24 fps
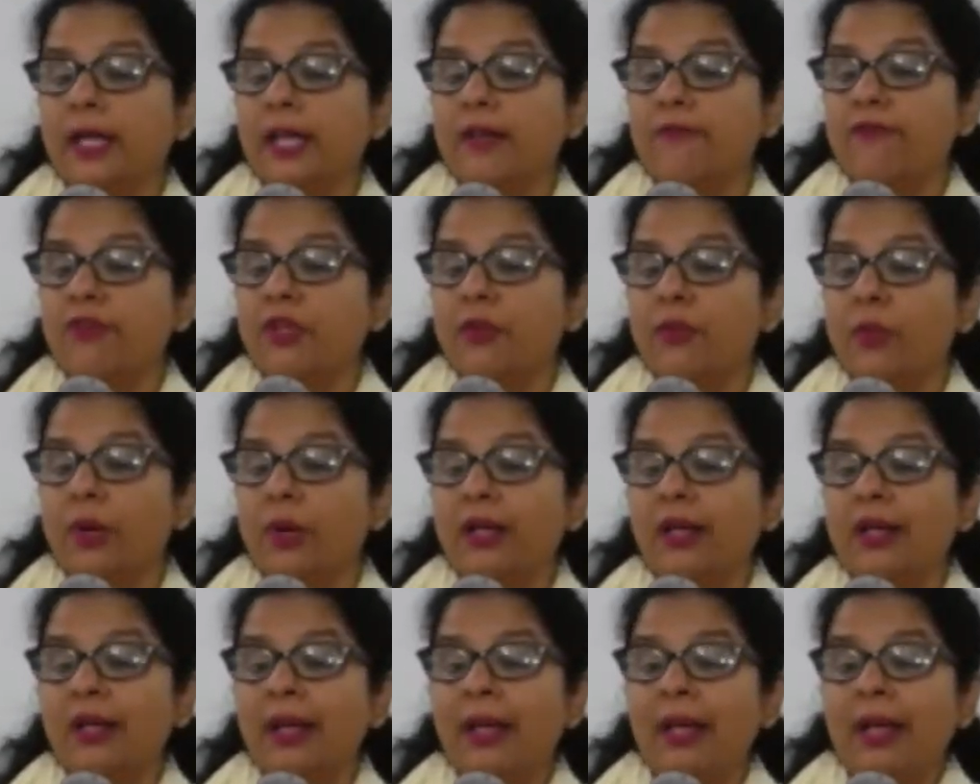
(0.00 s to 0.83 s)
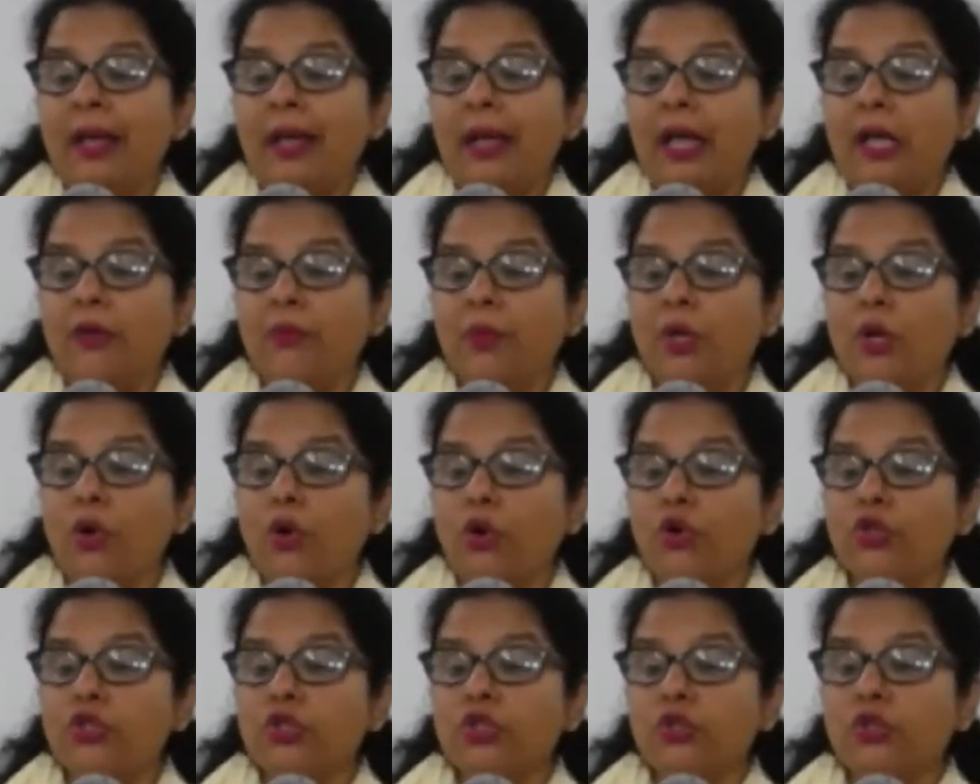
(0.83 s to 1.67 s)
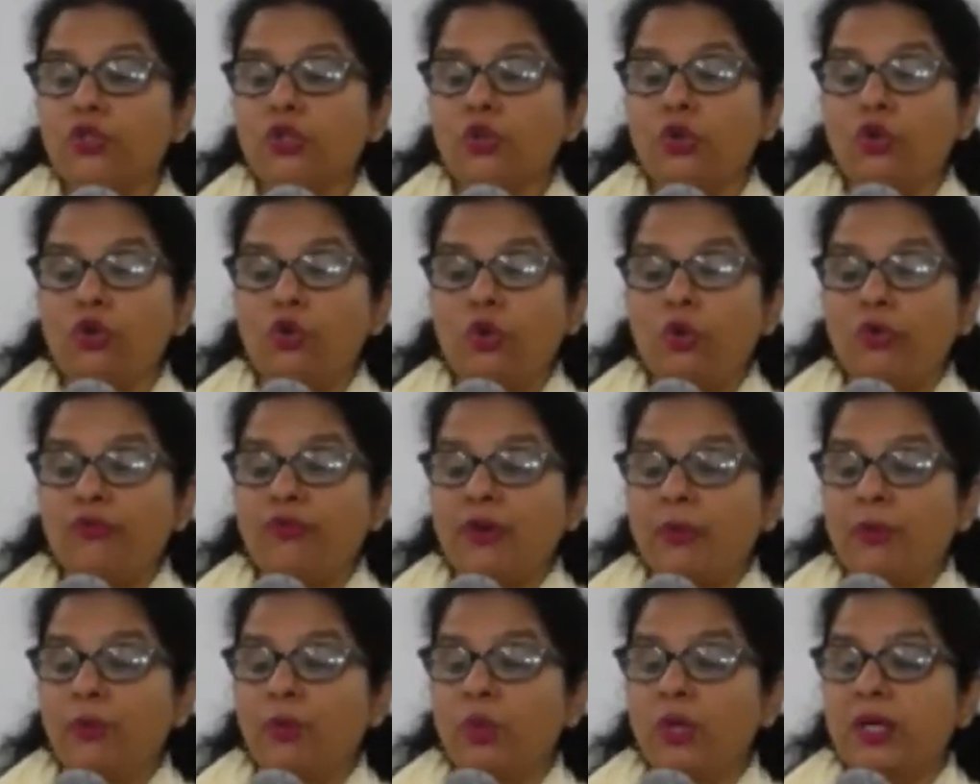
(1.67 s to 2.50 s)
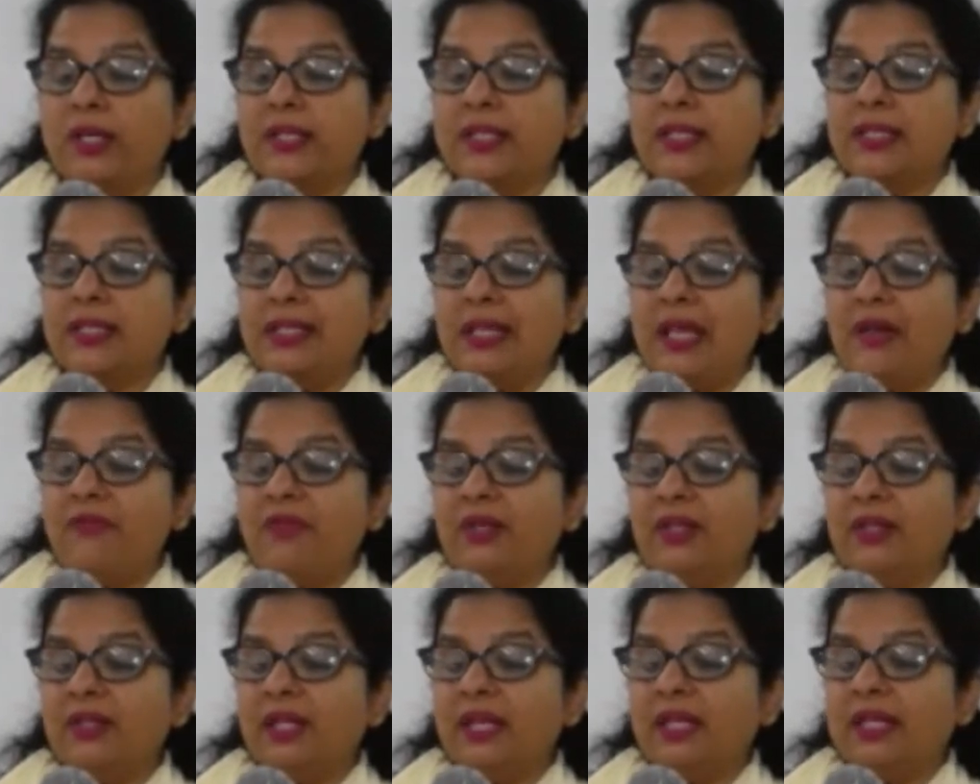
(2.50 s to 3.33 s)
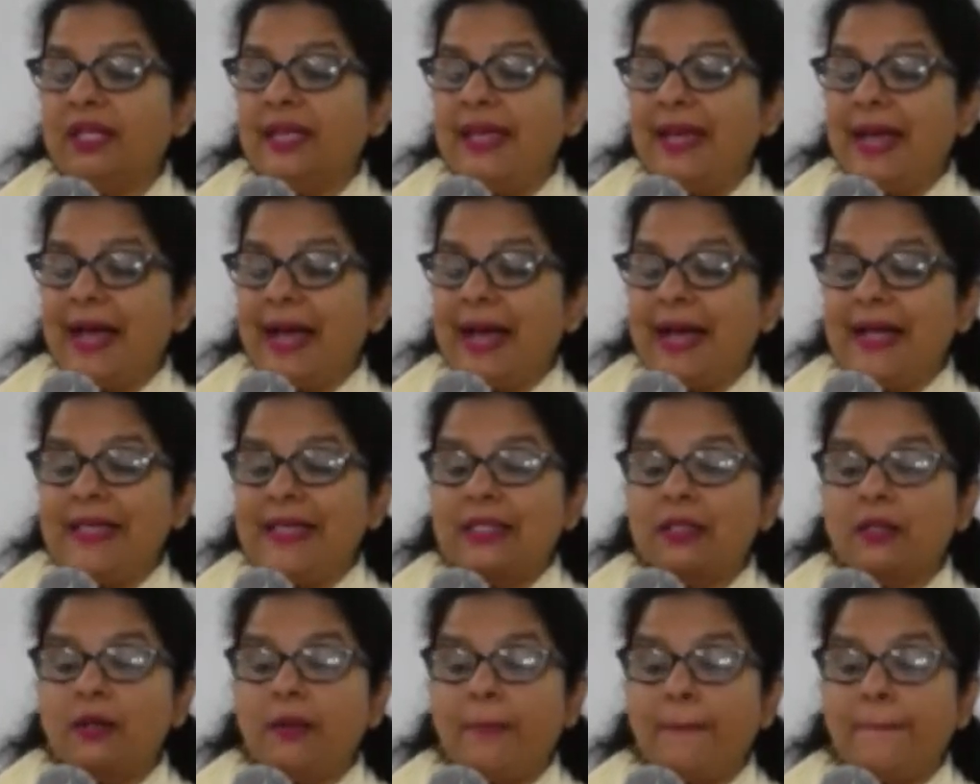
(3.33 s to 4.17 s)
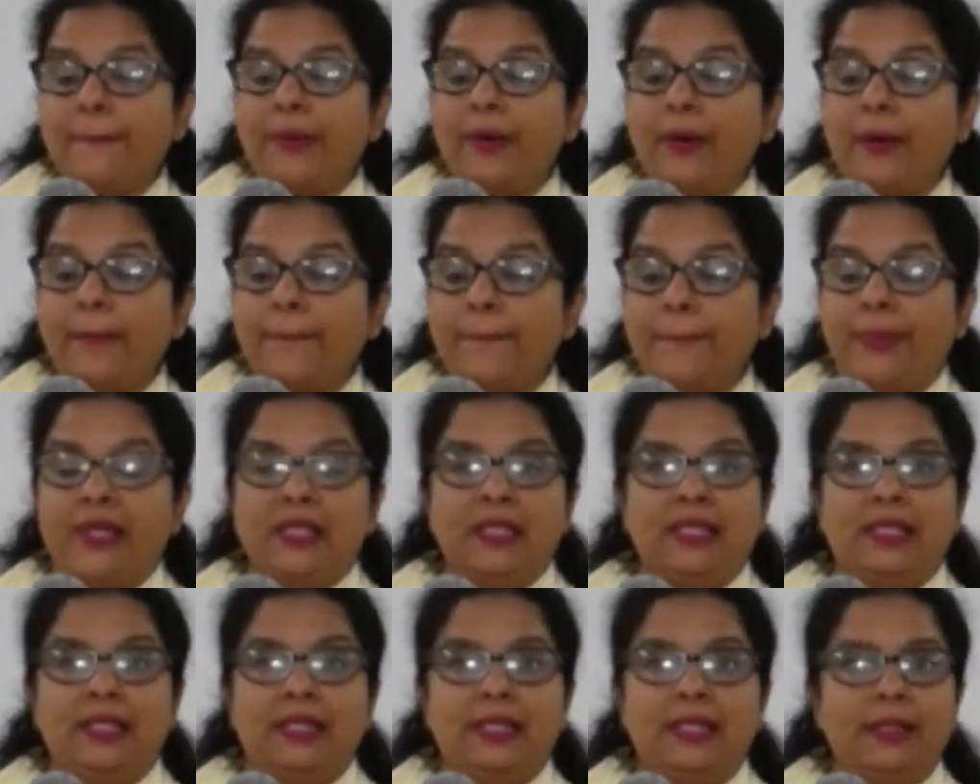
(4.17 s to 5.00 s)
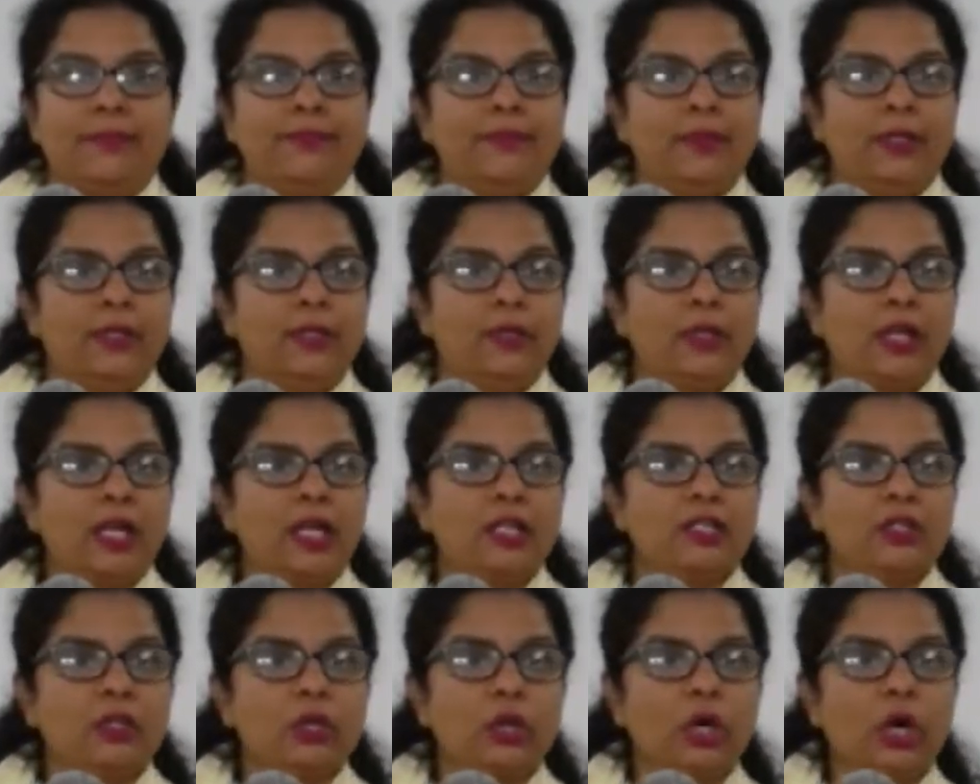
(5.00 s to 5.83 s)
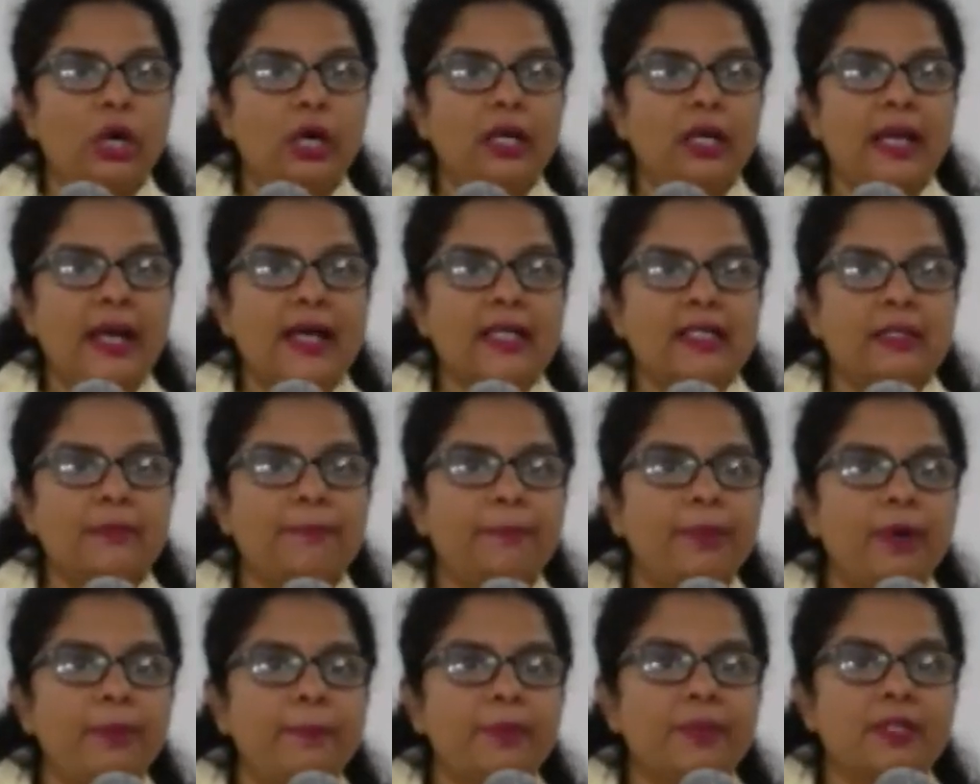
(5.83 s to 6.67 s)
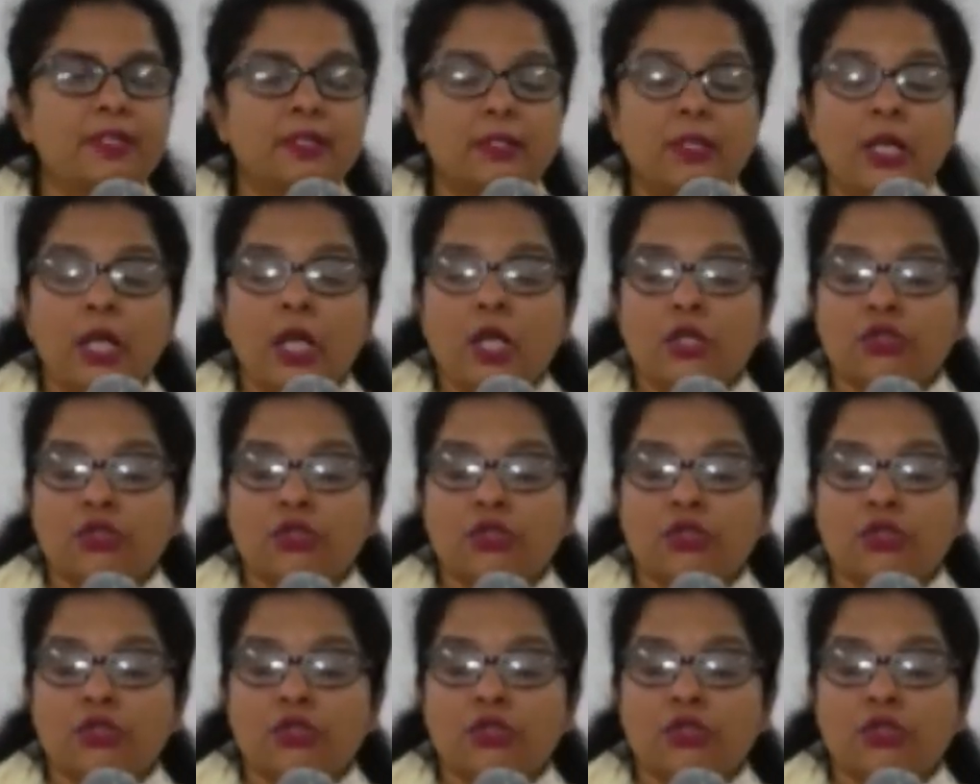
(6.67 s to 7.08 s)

everyone and we also know from verse 11 that he has a purpose case God has a purpose.